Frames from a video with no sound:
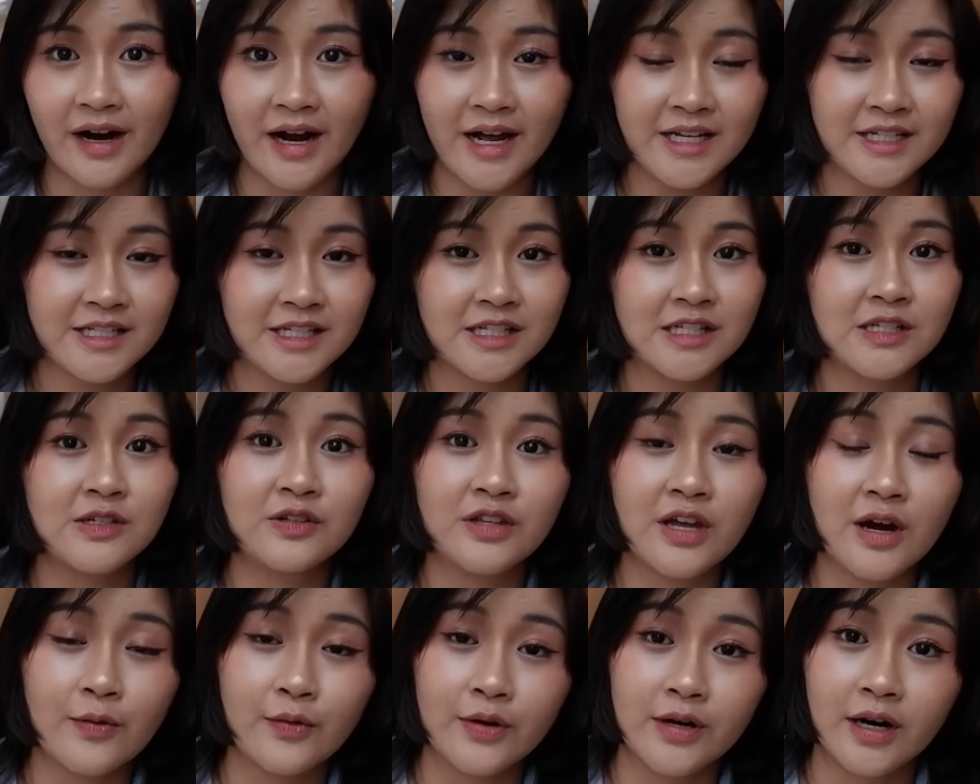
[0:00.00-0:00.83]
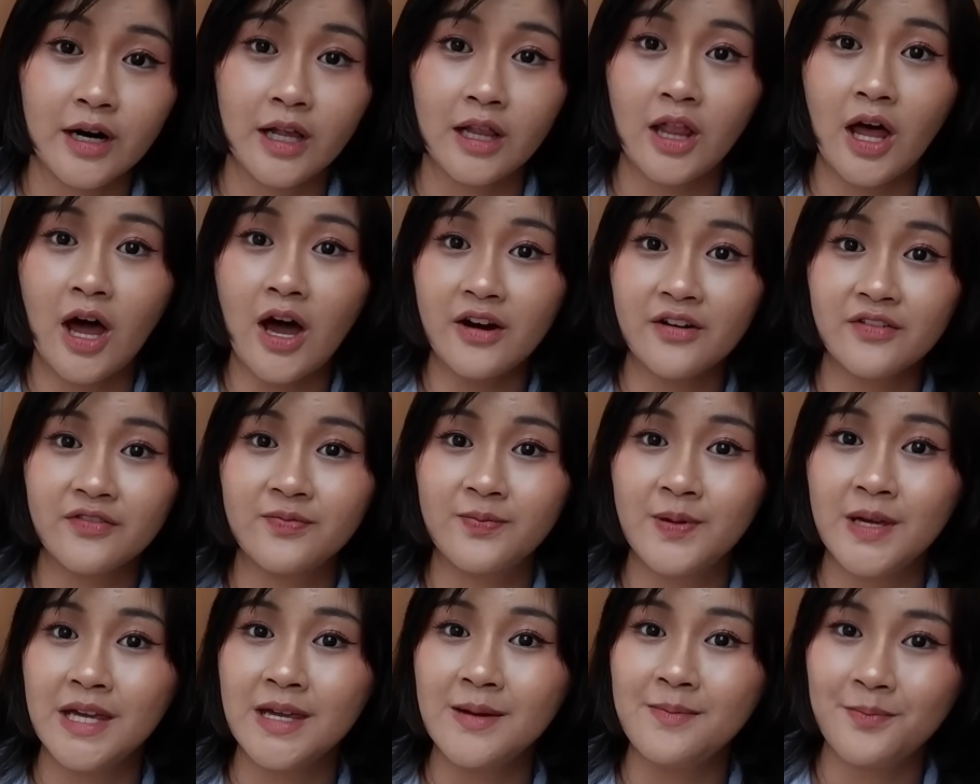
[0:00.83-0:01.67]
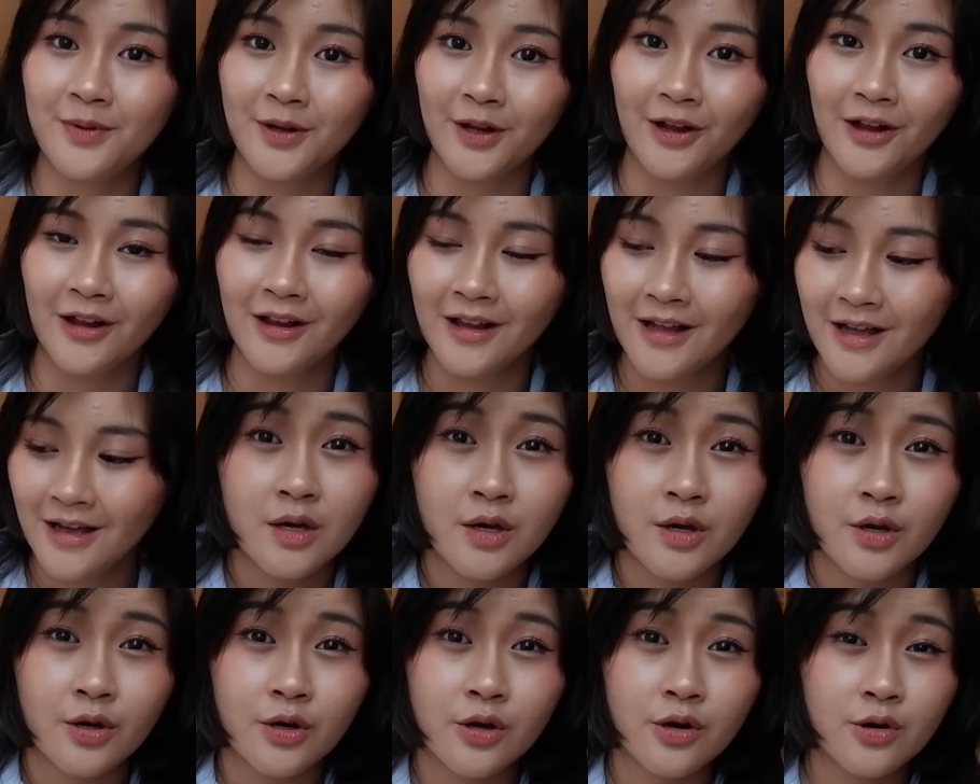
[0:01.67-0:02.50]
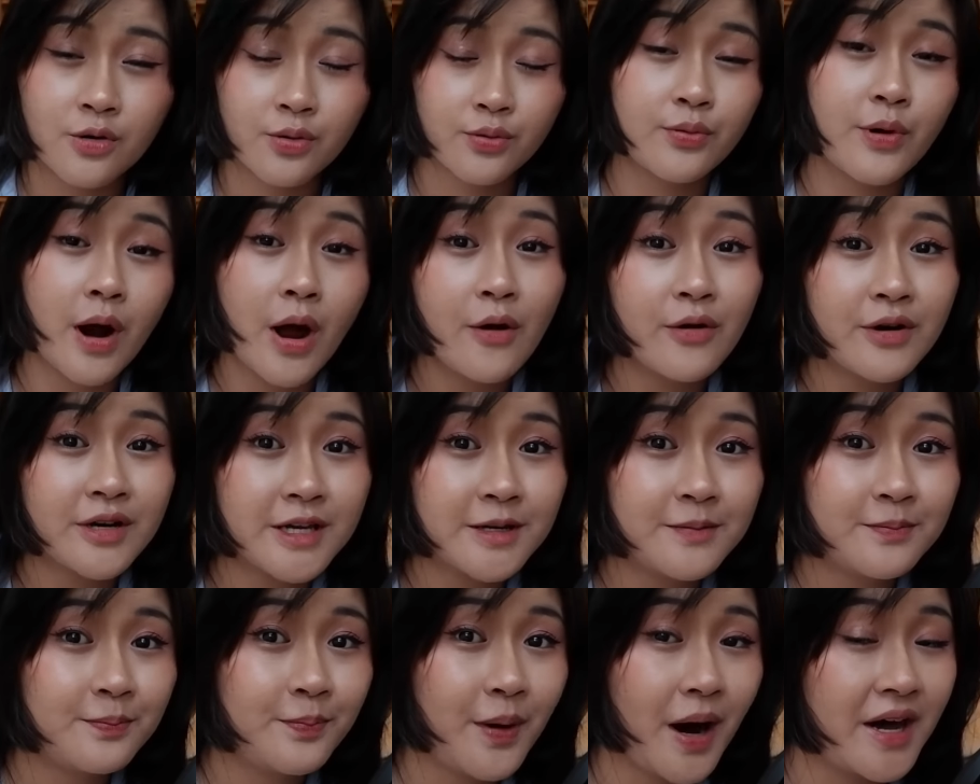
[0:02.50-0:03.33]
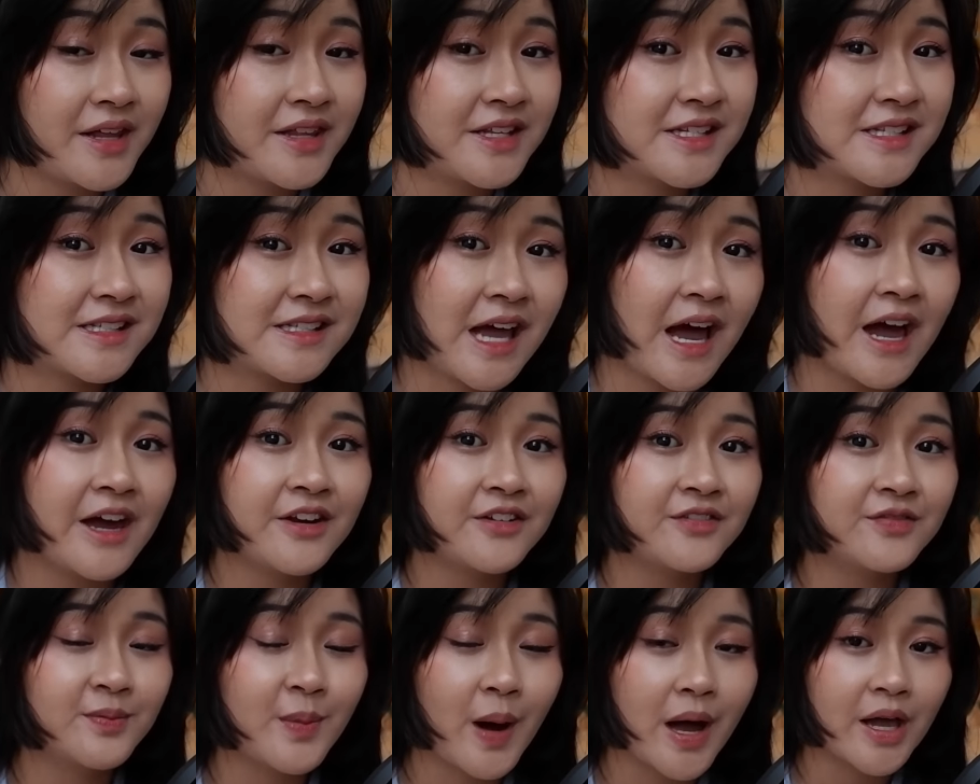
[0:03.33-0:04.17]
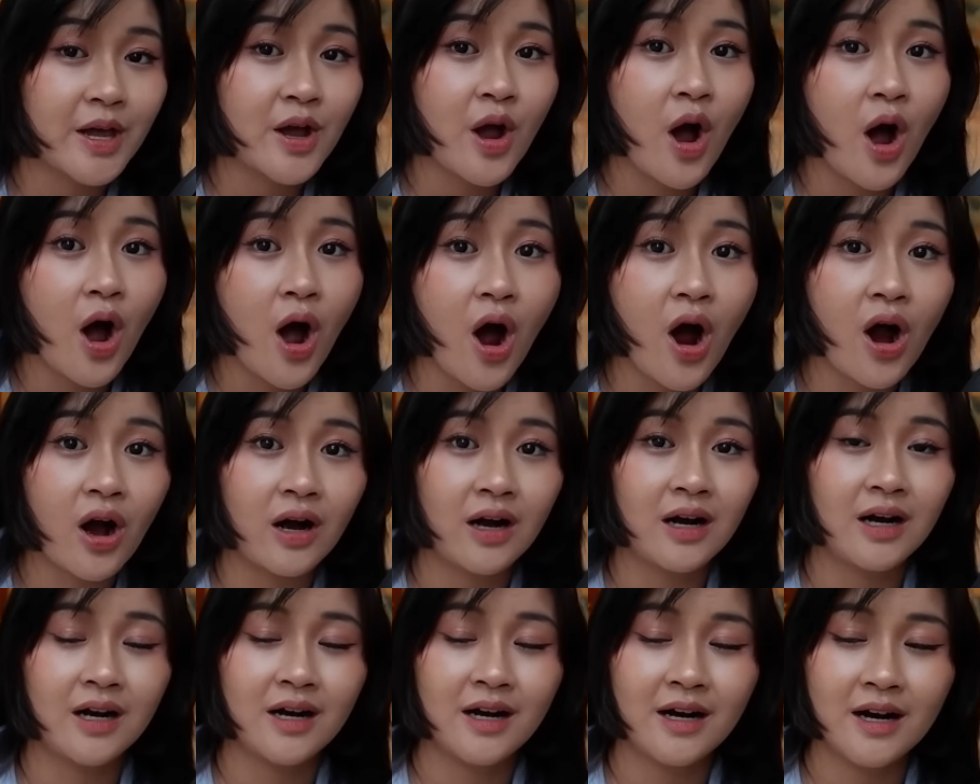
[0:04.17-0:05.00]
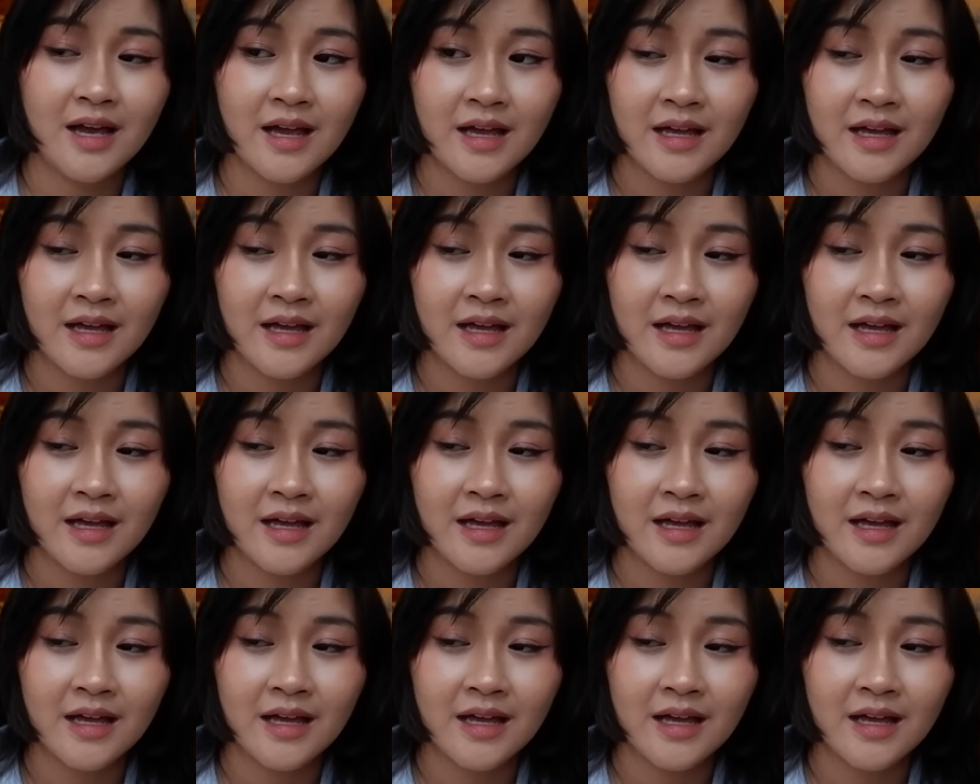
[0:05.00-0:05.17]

I just knew there were a lot of people crowded by the side of my car,